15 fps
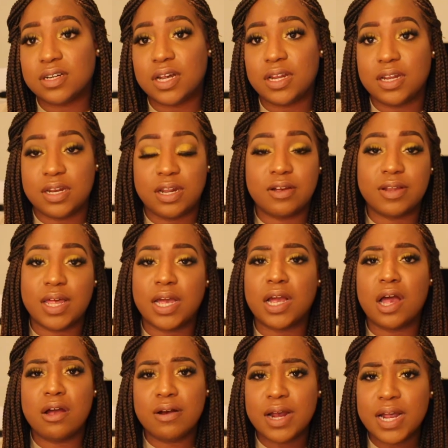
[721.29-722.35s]
And then they're like,
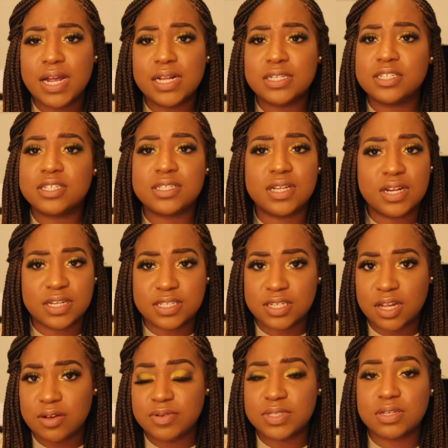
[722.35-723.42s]
all right, just let us
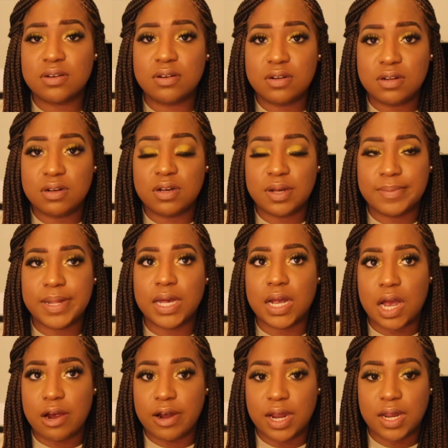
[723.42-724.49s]
know what's going on. I'm like,
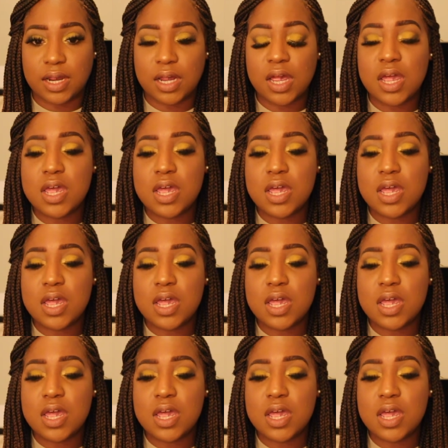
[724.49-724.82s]
all right.